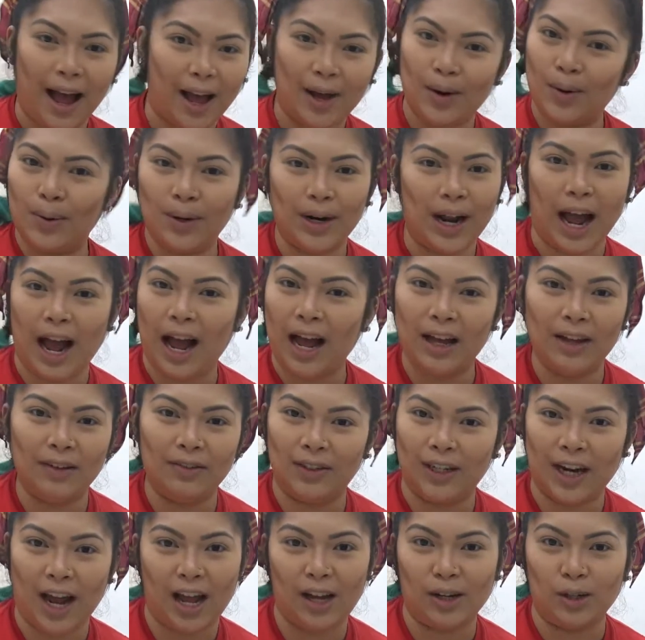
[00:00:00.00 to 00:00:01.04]
I don't have
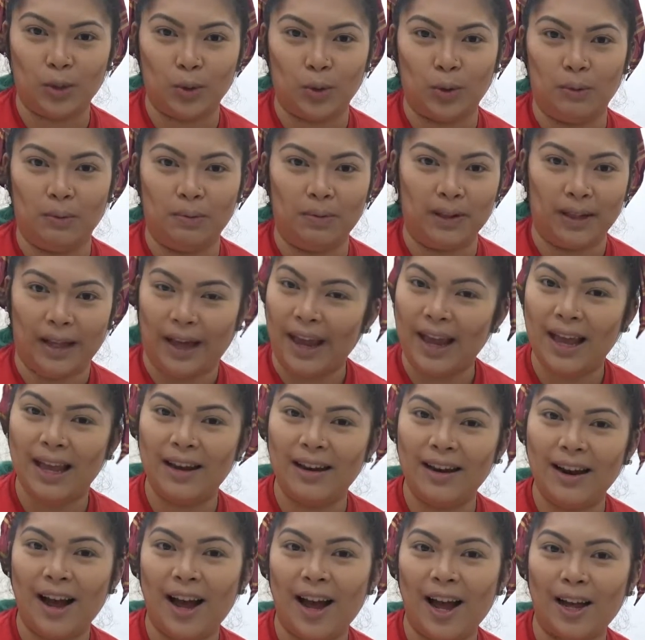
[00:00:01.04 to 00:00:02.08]
an actual
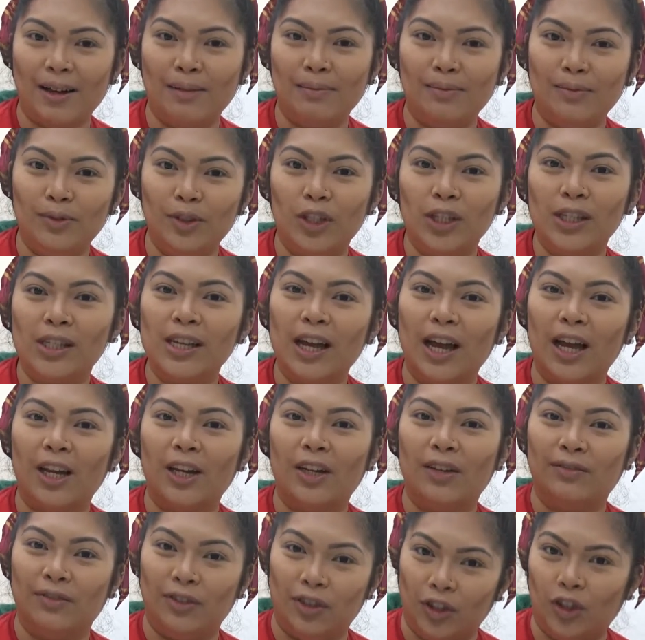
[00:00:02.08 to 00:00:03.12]
plan. I'm just kind
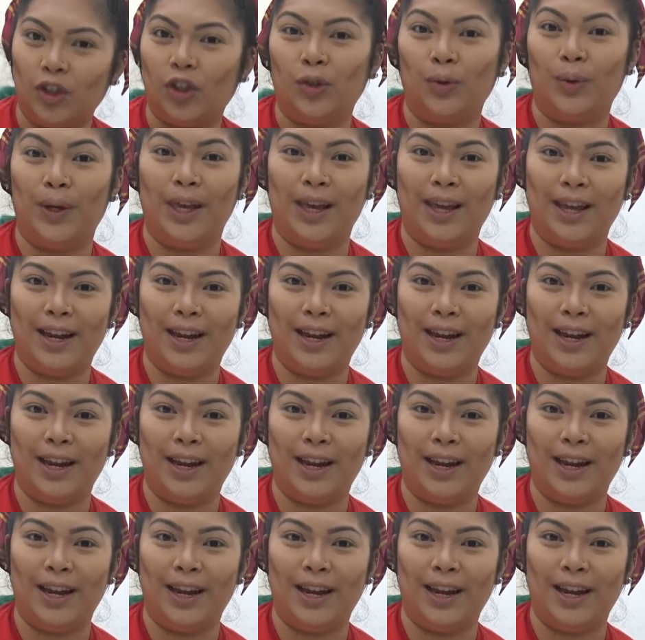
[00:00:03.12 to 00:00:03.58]
of doing